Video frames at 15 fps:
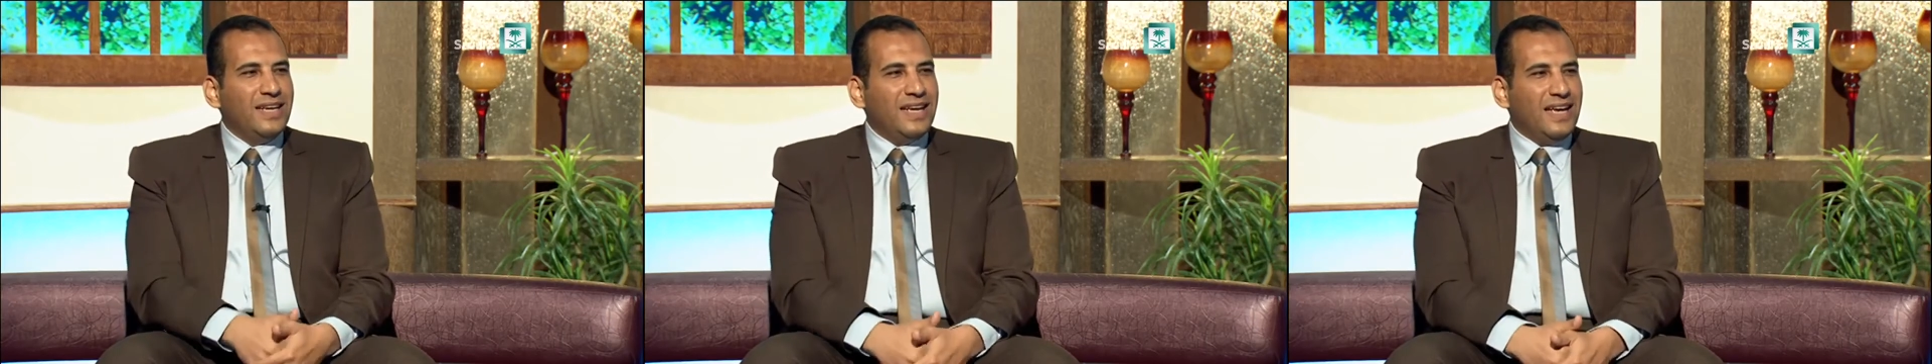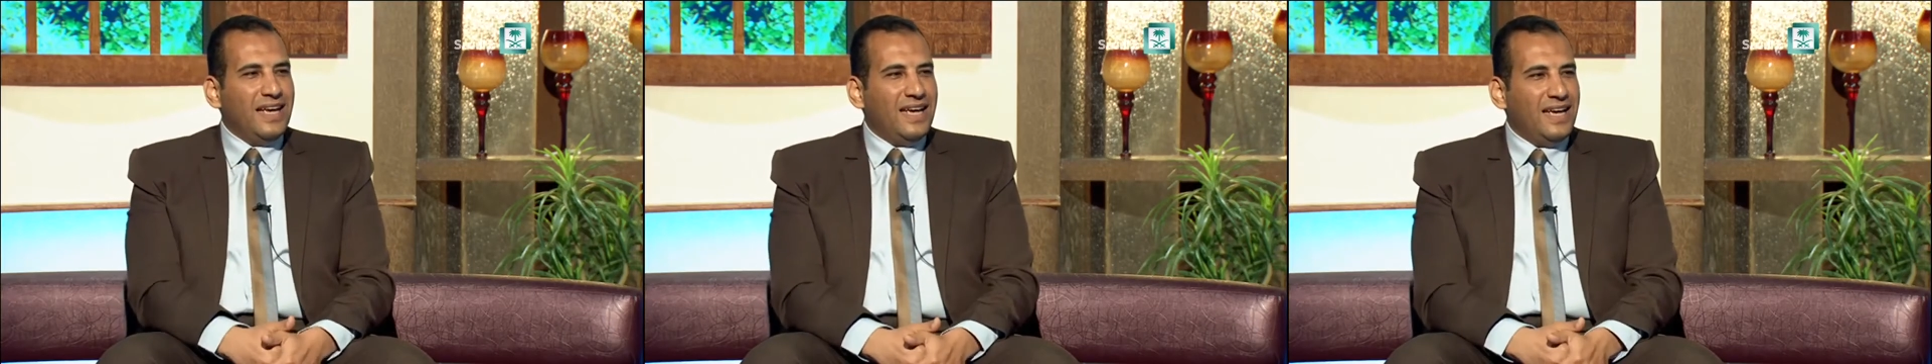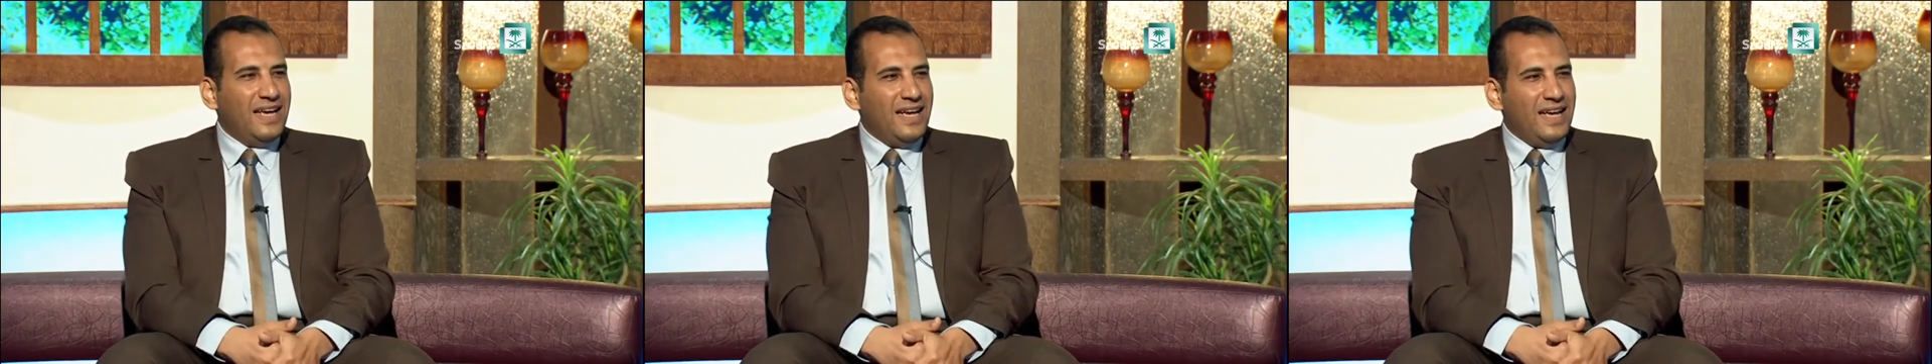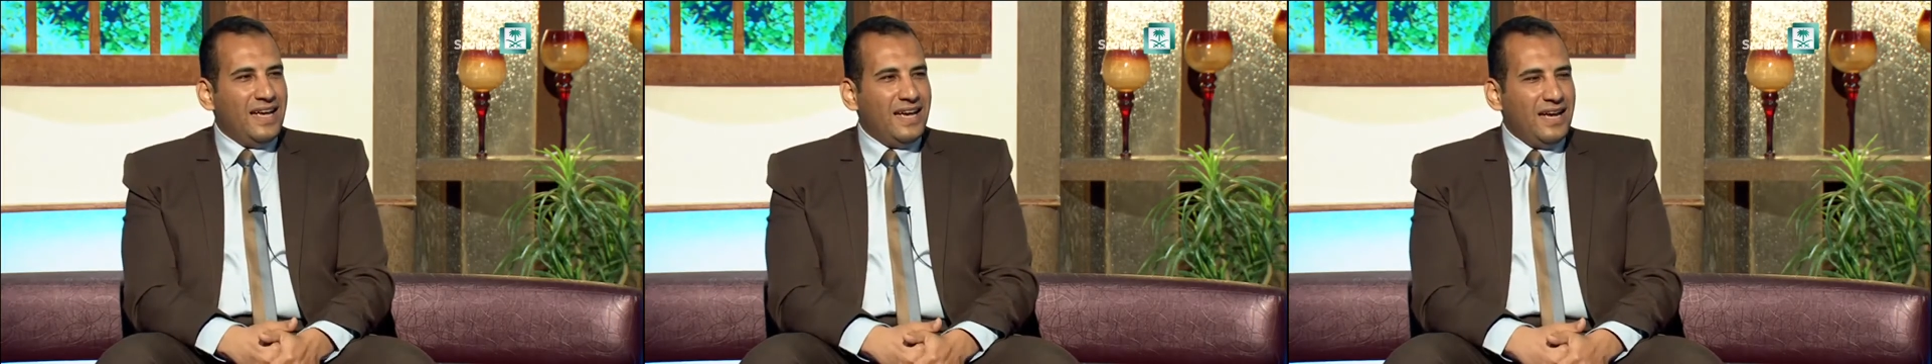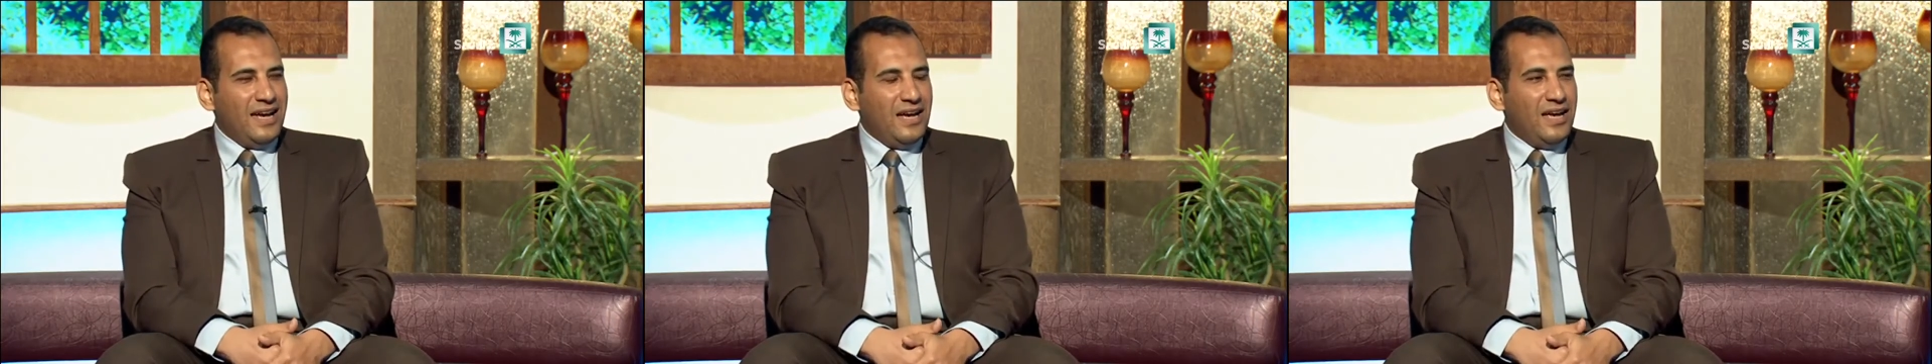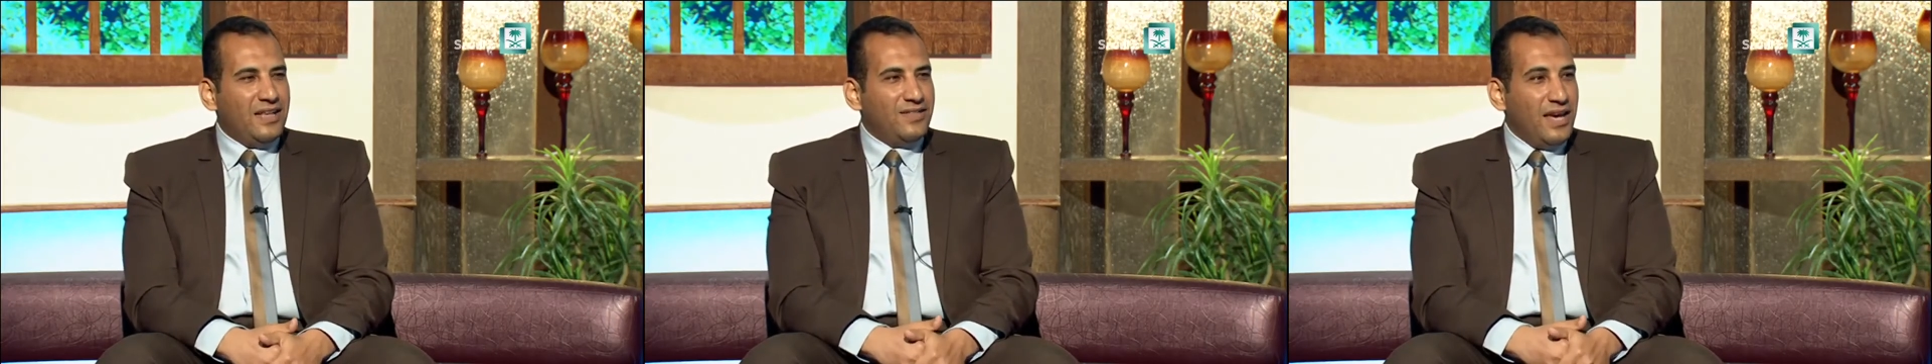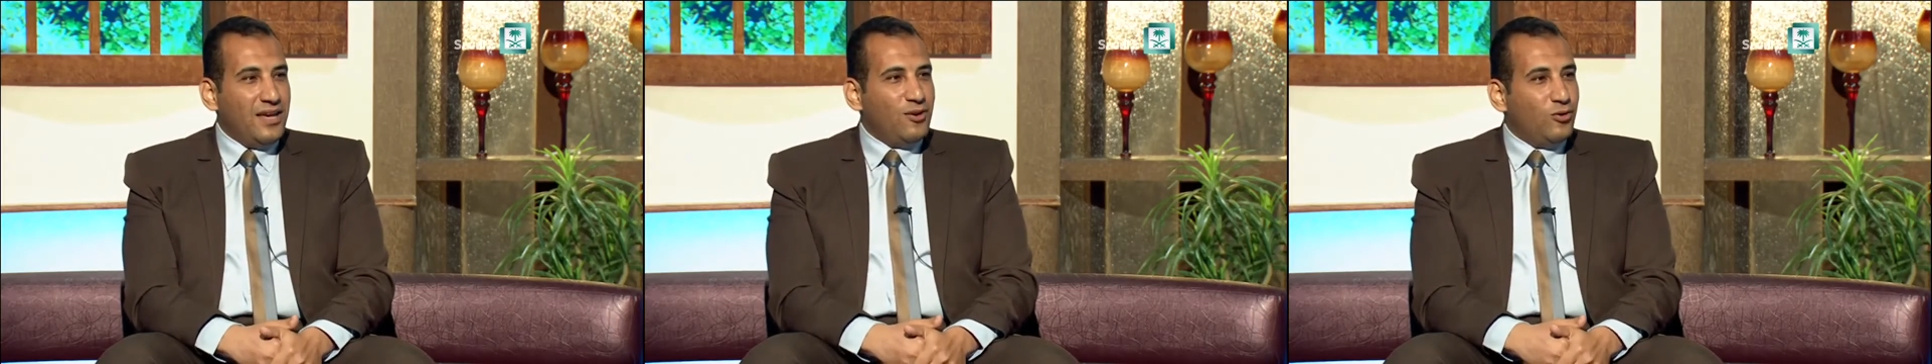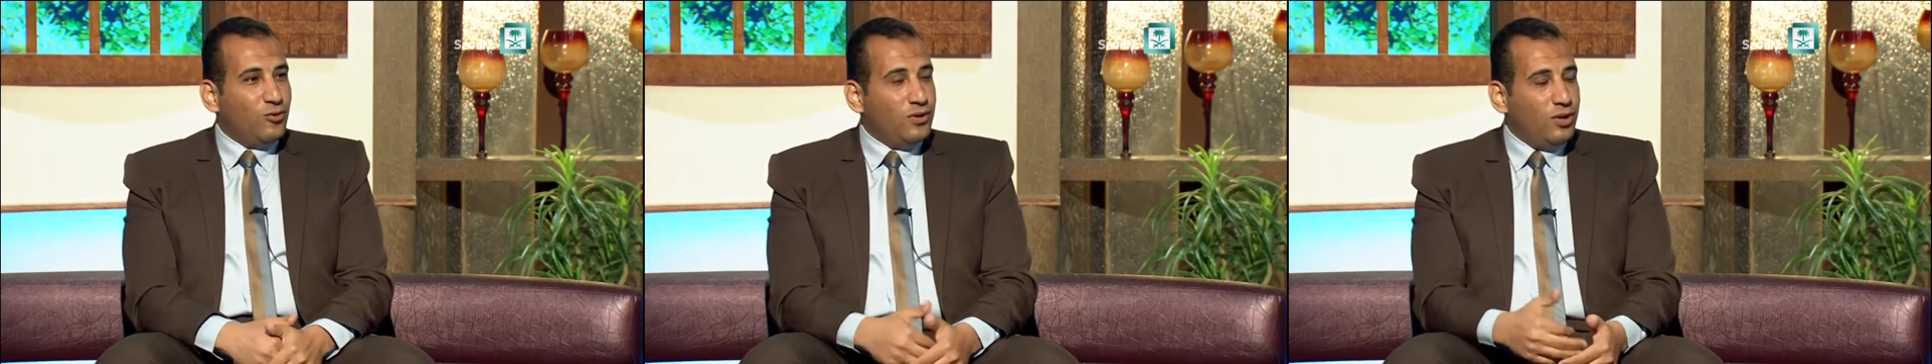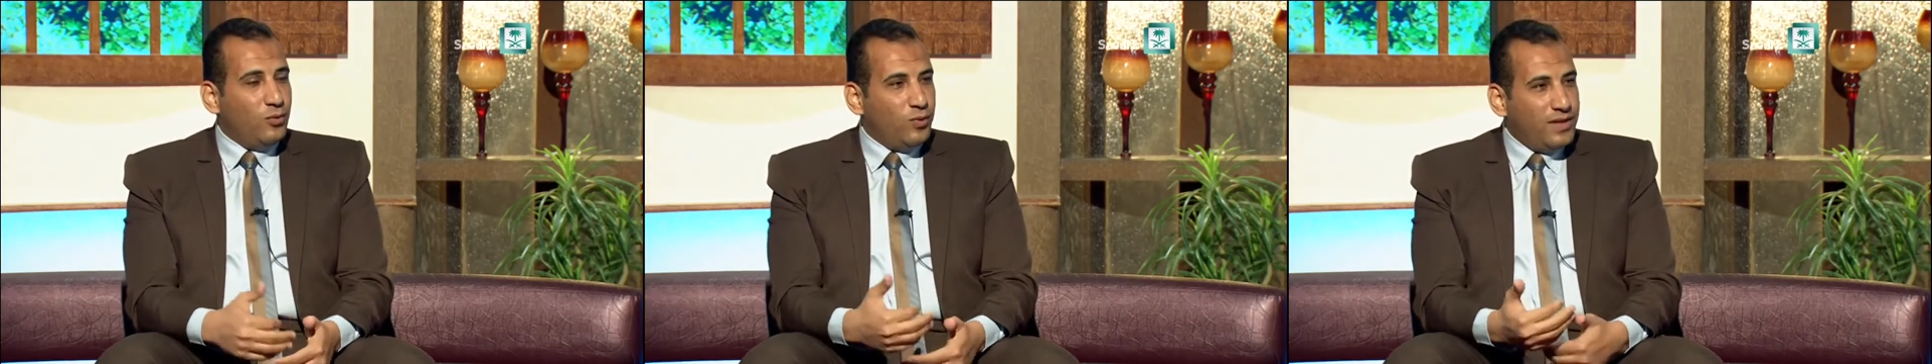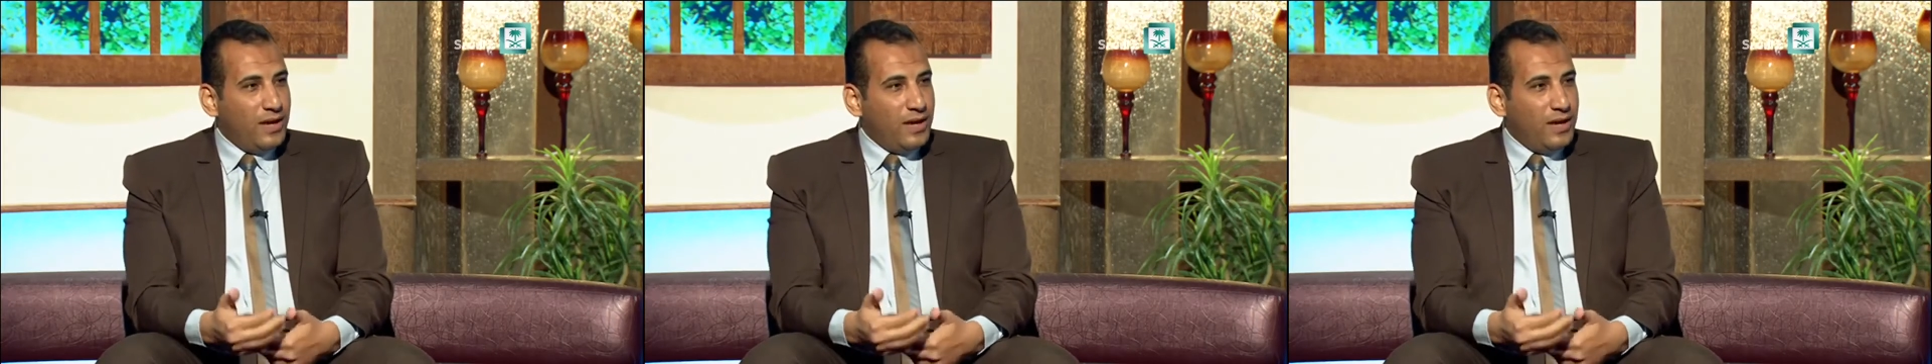that